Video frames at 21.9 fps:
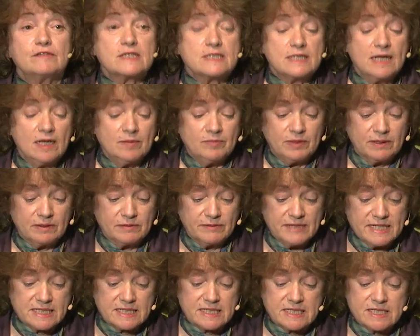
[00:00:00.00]
For example, a
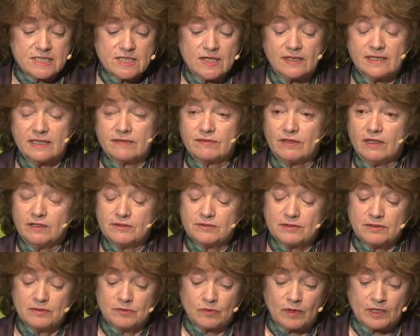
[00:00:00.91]
recent study of
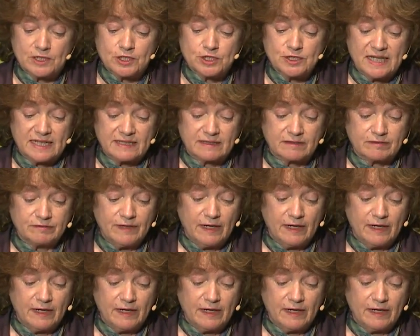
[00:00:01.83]
101 genetic